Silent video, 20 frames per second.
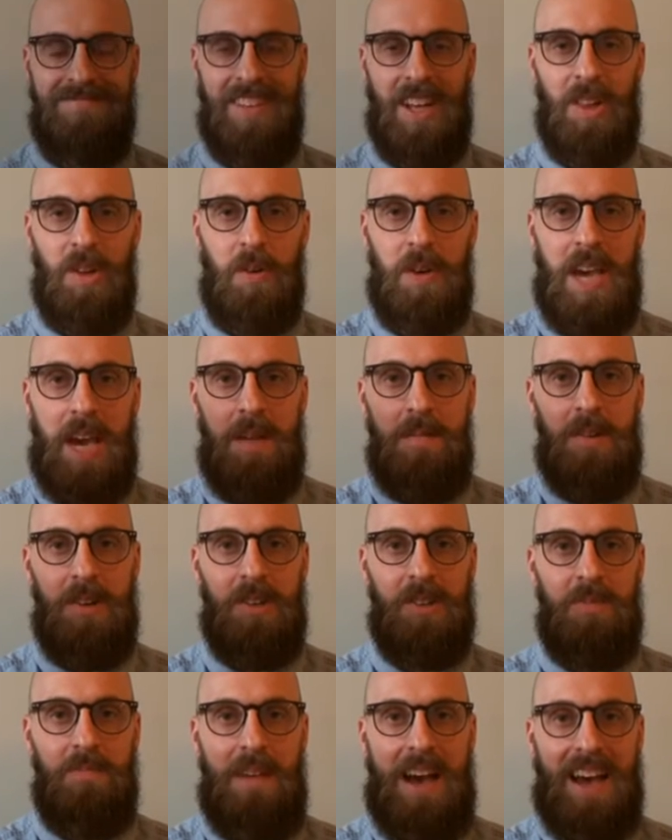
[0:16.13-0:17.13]
Hello
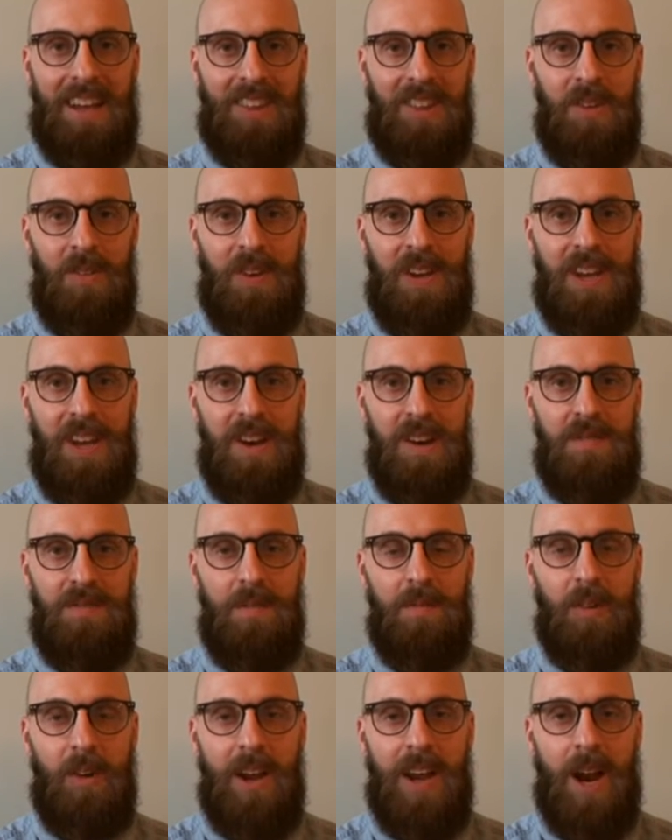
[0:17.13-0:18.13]
gamers, Matthew here
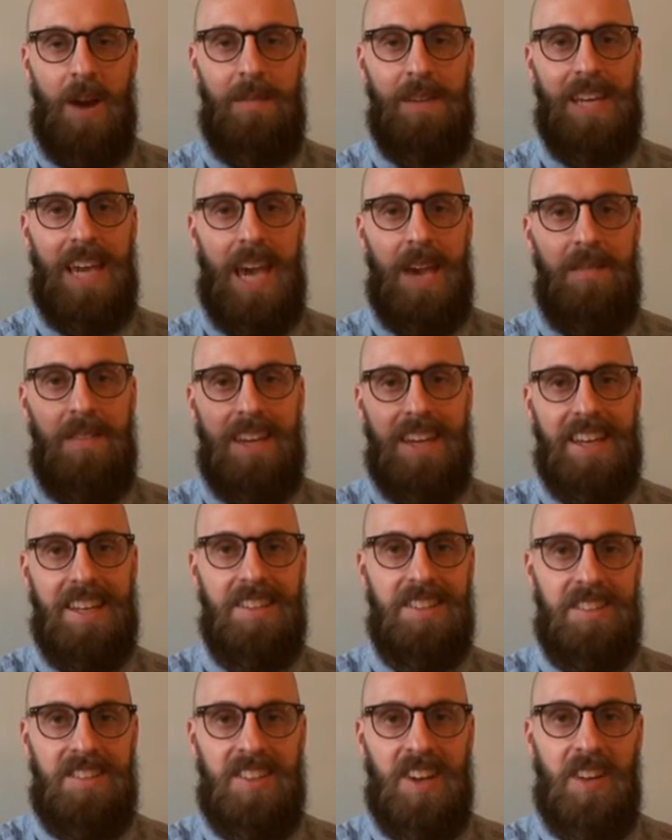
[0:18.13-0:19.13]
from Gray Army Gaming
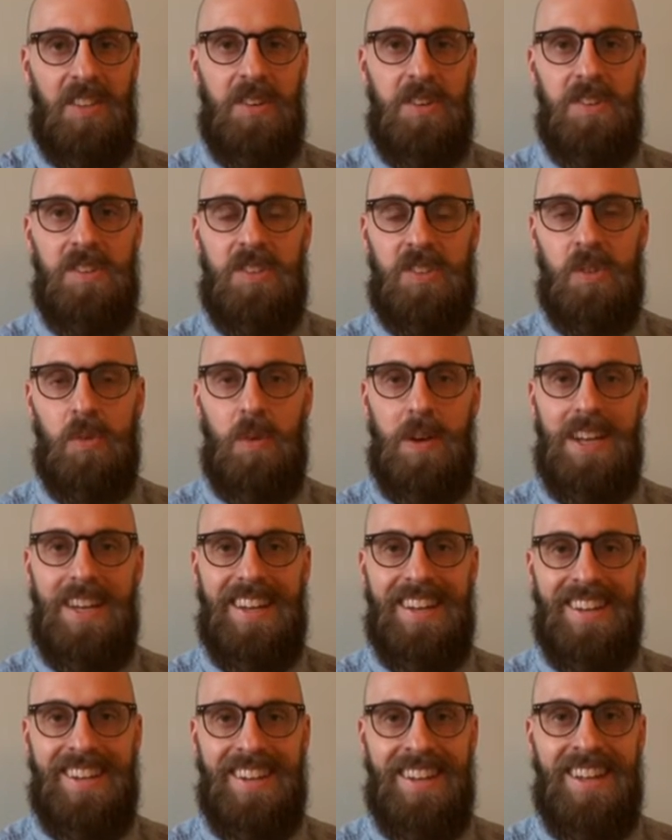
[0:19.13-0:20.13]
in southern
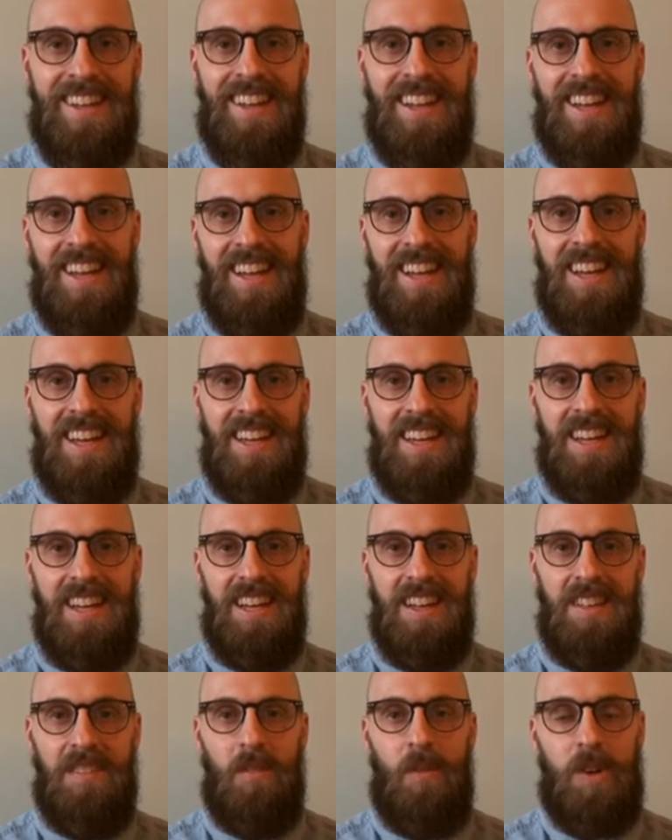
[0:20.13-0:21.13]
Sweden.
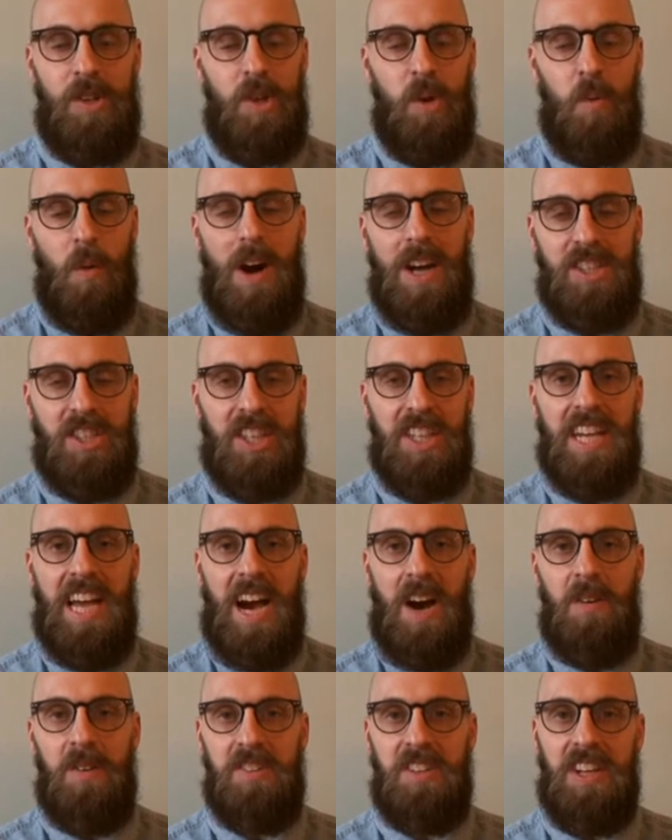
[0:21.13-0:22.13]
What you're watching
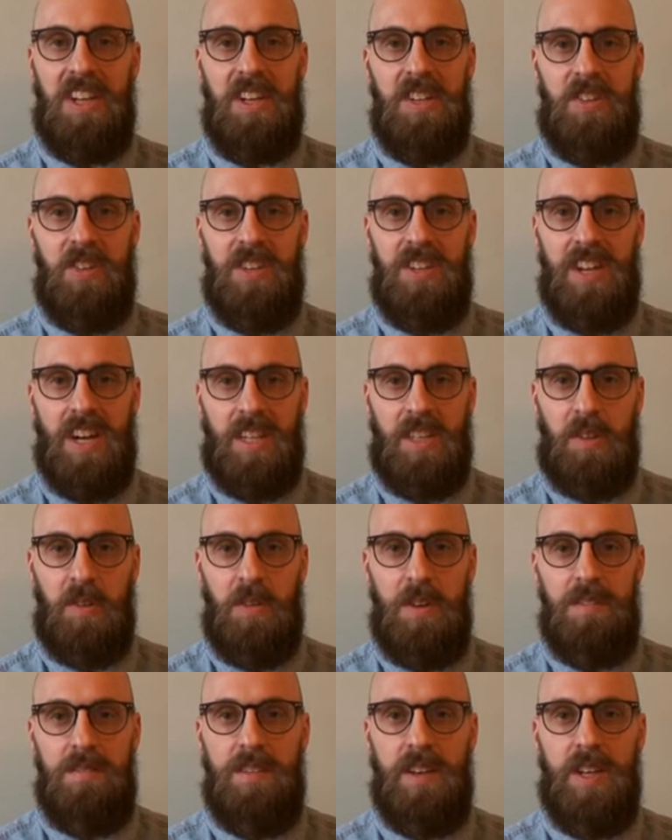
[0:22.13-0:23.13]
now is an
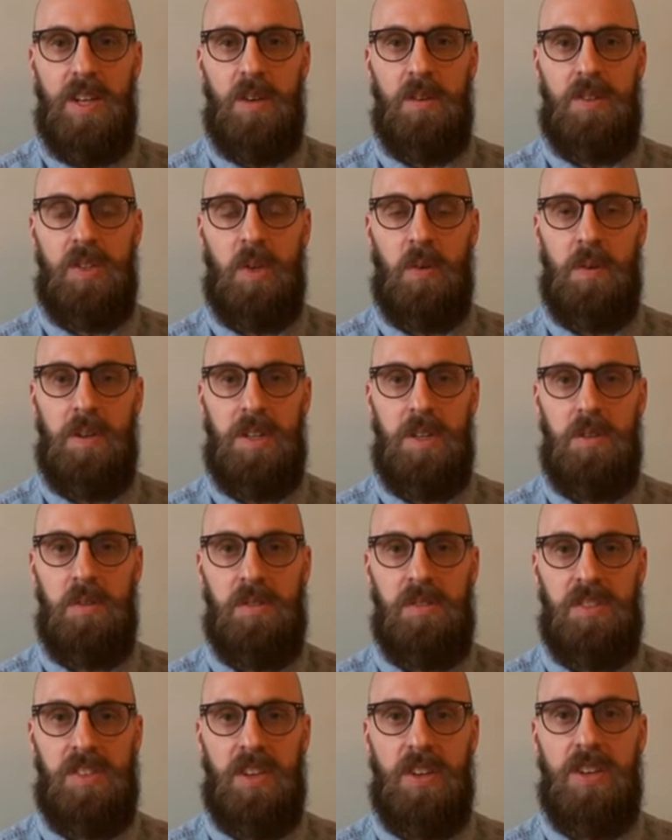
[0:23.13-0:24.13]
introductory video to a new
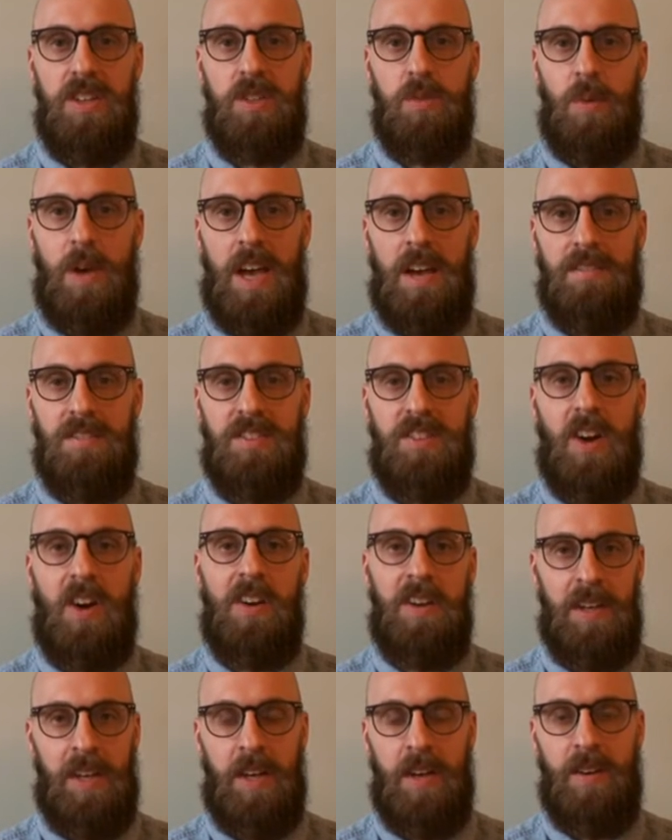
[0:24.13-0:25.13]
series we have
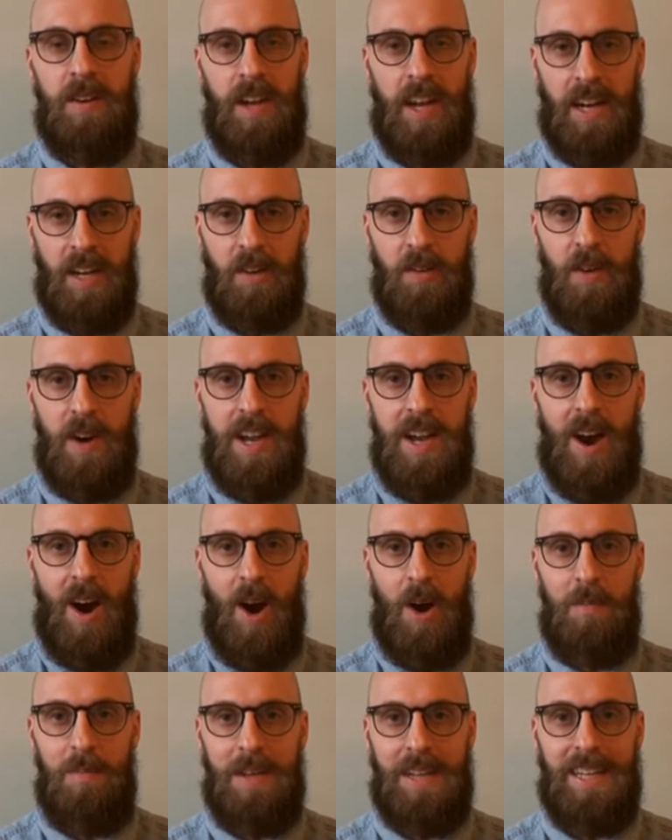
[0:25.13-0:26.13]
started here at Gray
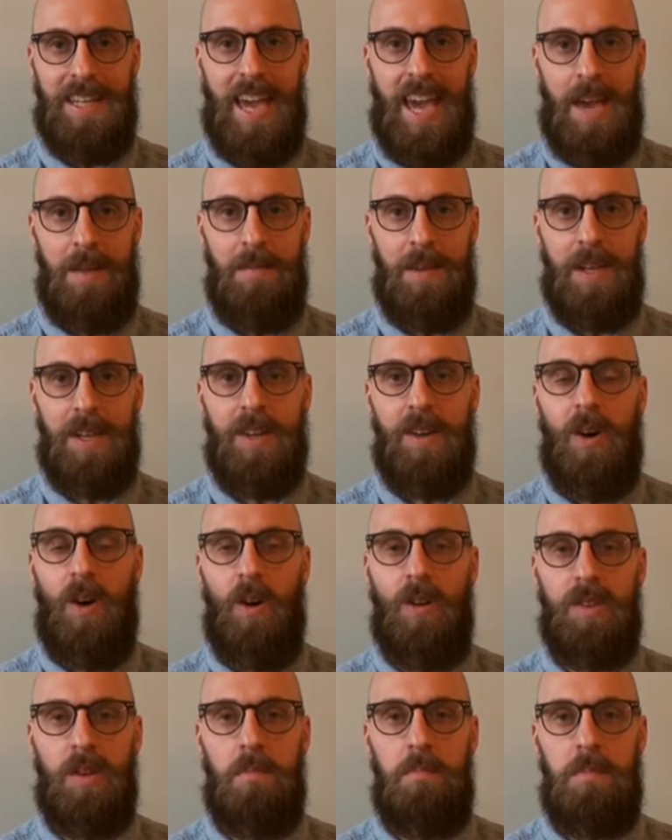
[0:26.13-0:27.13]
Army Gaming
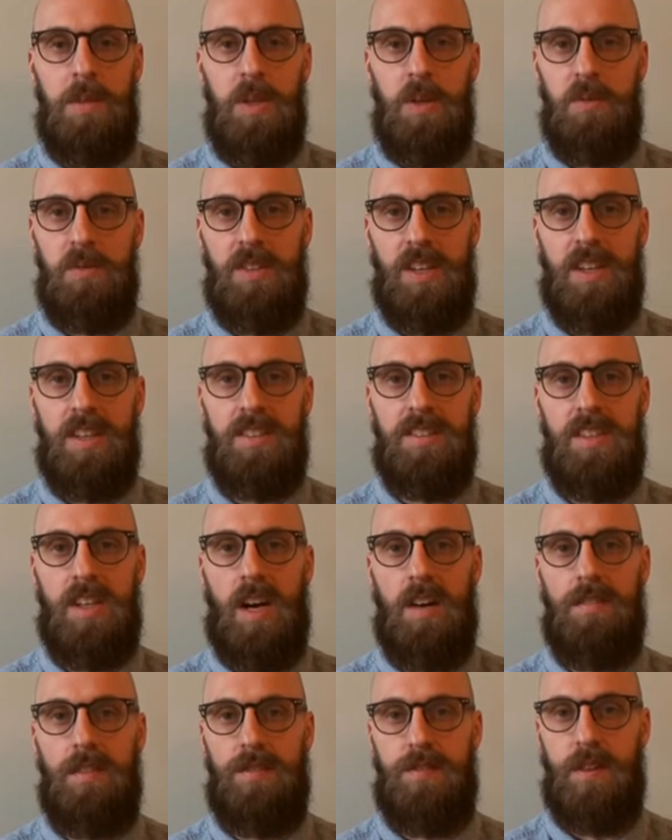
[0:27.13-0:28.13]
called Musings
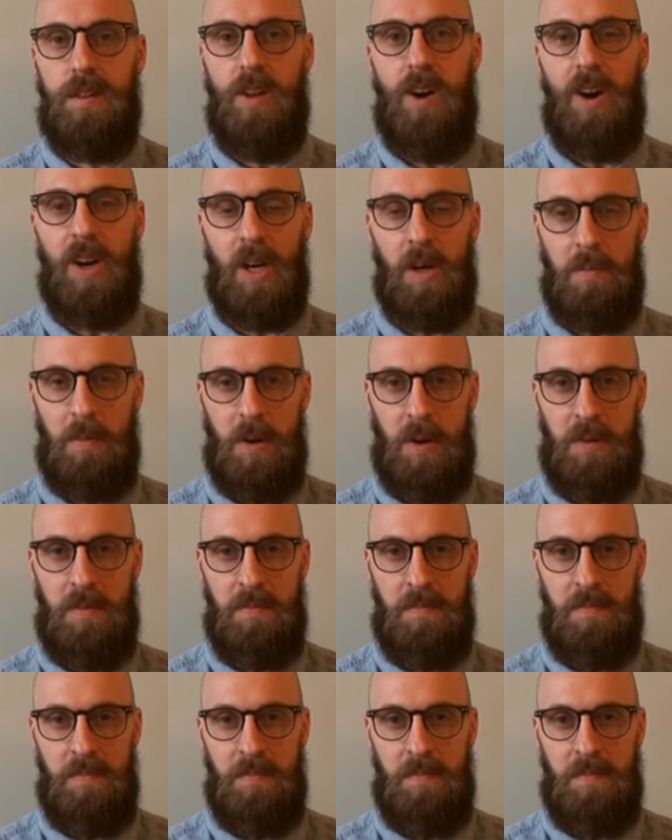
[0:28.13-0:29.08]
of a Philogamer.